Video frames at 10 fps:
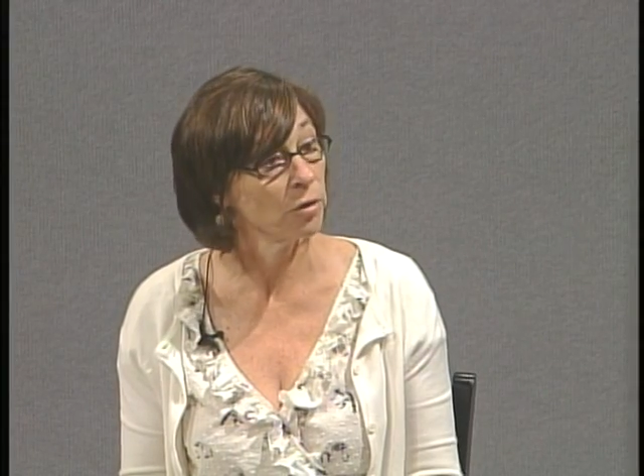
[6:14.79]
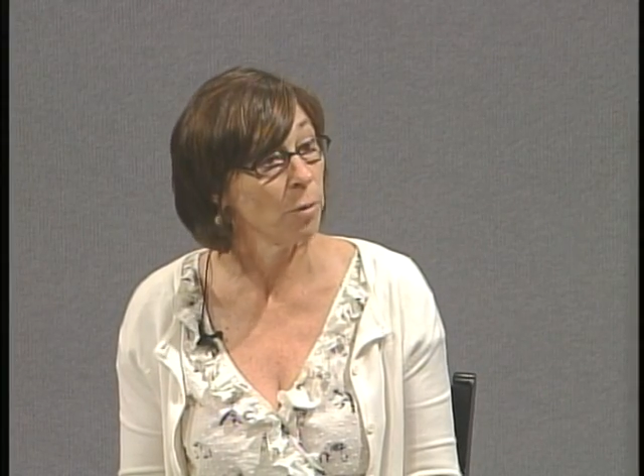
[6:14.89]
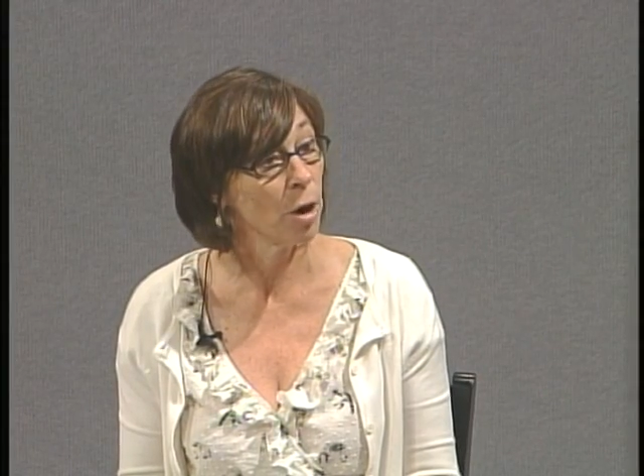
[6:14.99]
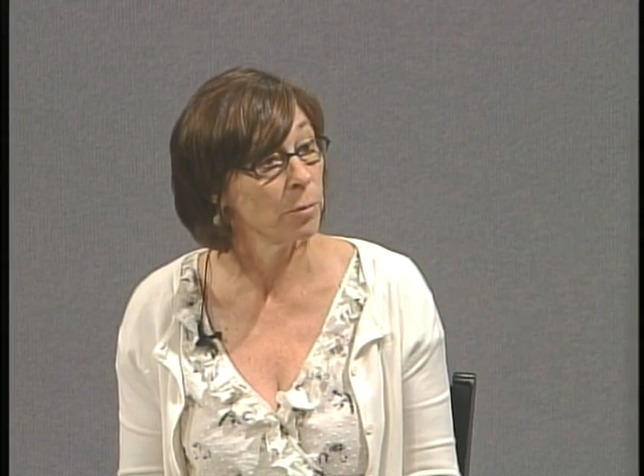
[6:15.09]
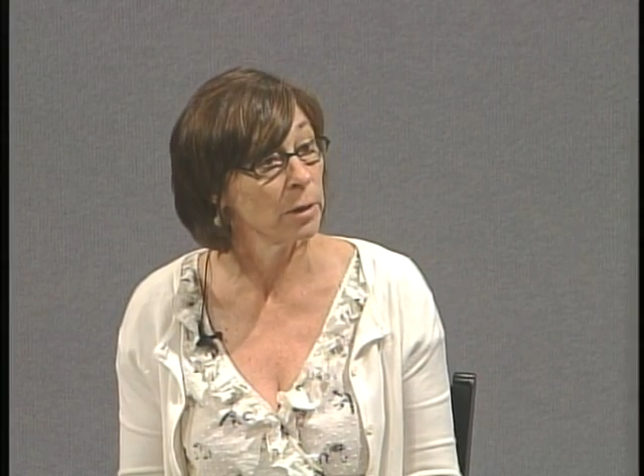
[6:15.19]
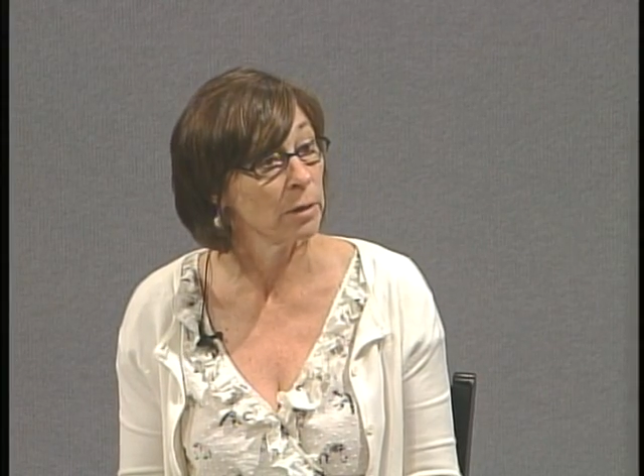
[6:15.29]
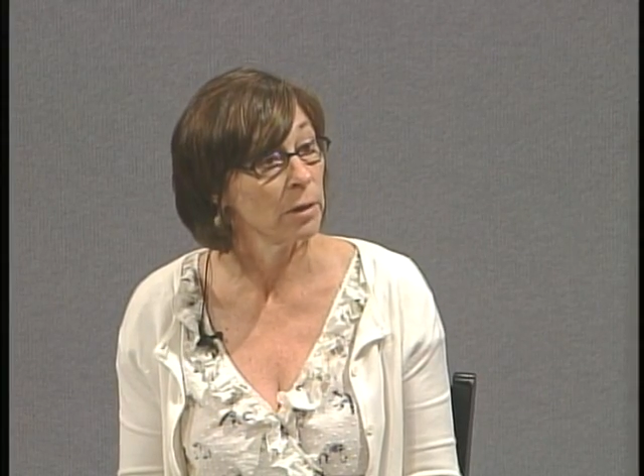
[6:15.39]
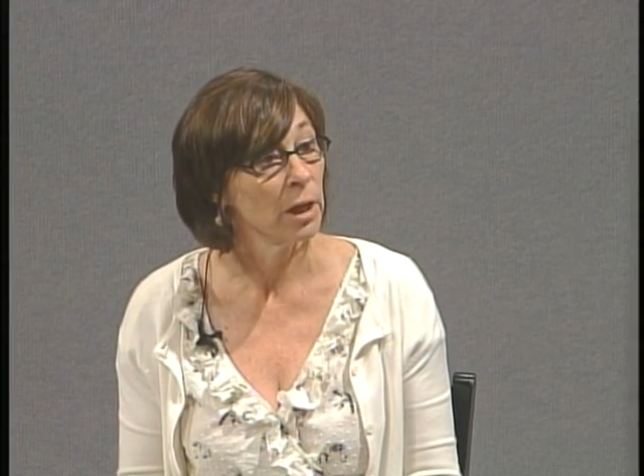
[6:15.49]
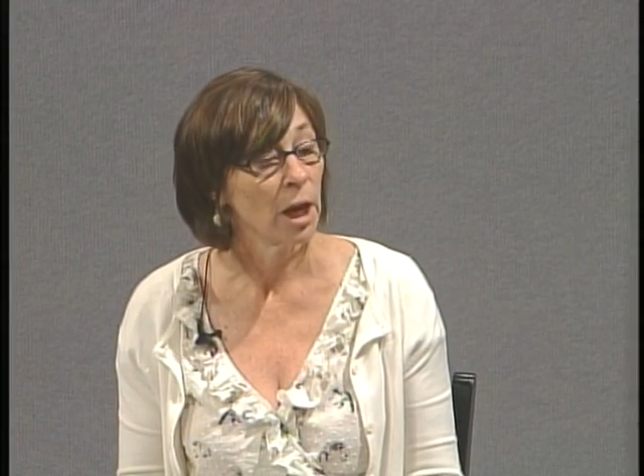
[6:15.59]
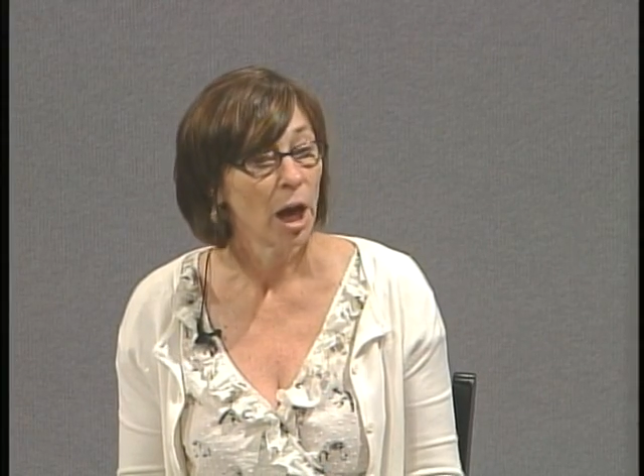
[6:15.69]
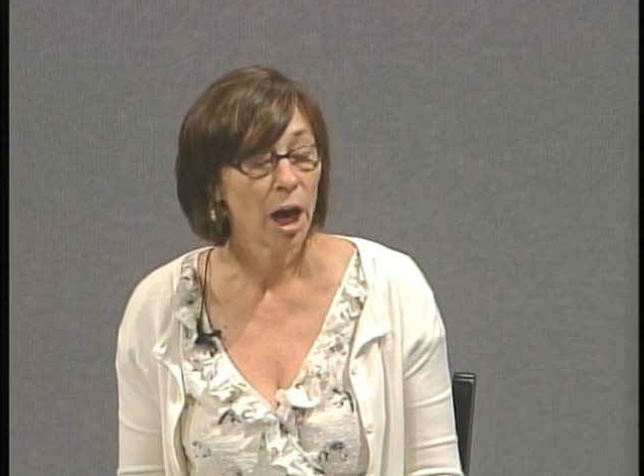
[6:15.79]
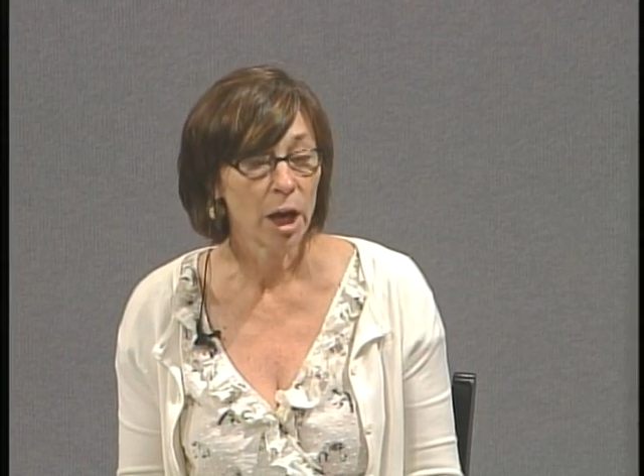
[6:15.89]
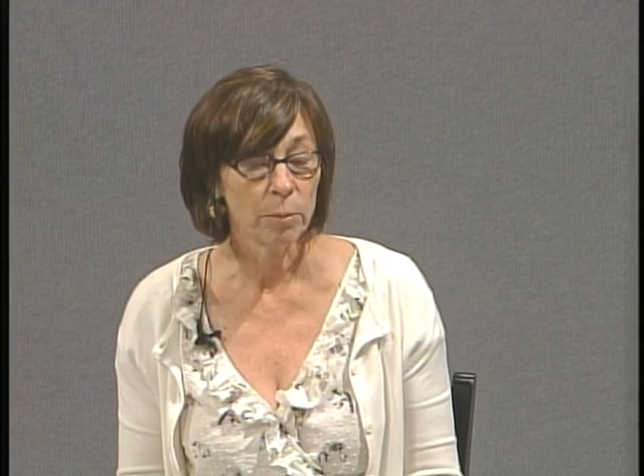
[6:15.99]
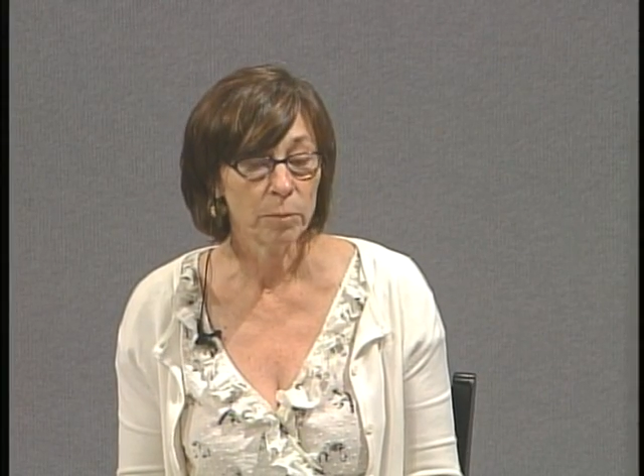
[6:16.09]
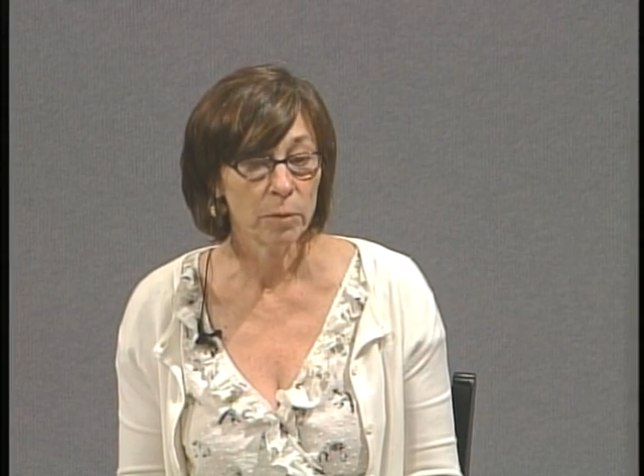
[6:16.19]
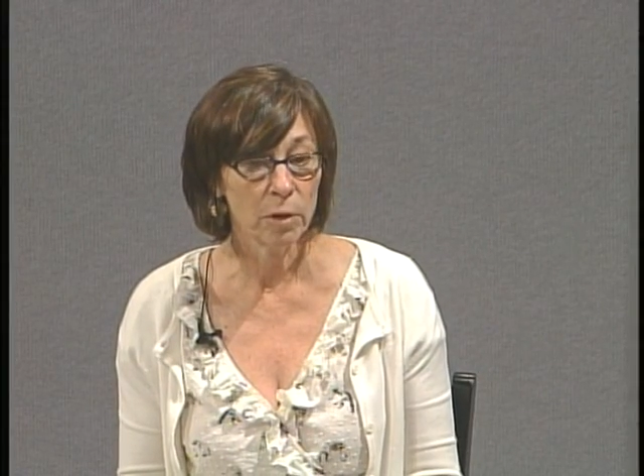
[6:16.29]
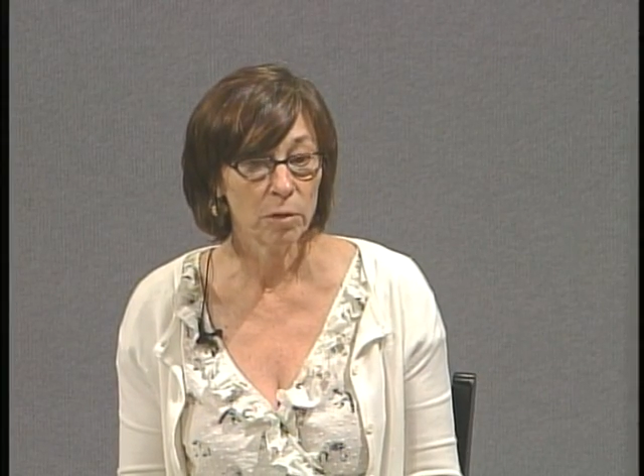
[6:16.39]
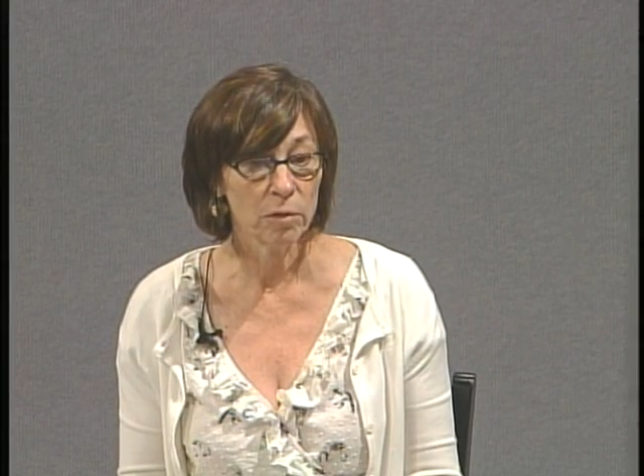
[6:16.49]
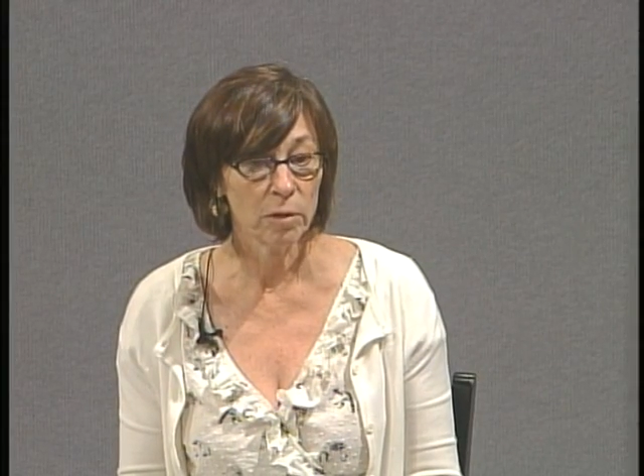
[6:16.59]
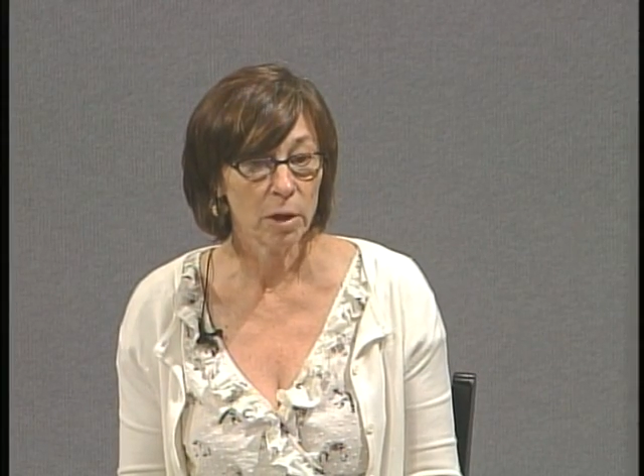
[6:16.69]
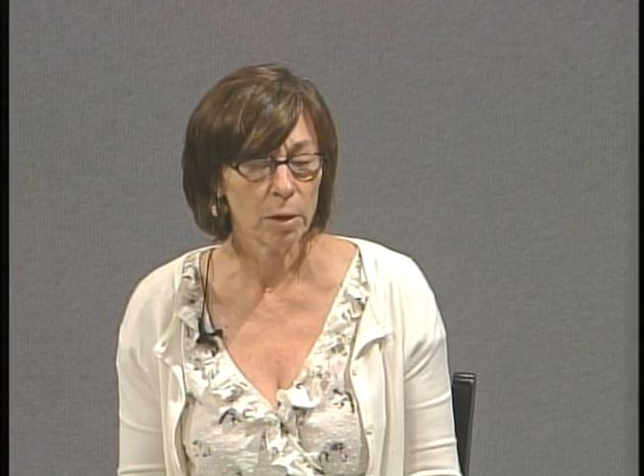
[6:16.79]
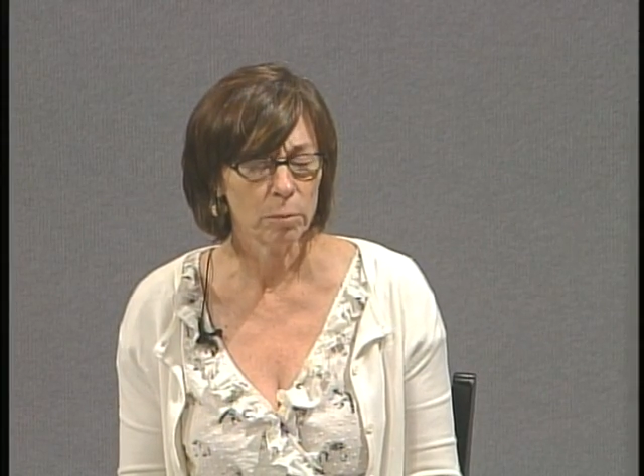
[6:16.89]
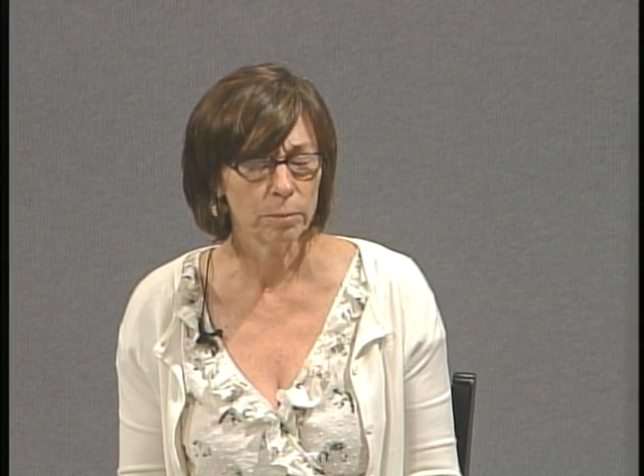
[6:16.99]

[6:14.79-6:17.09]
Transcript: department, there's a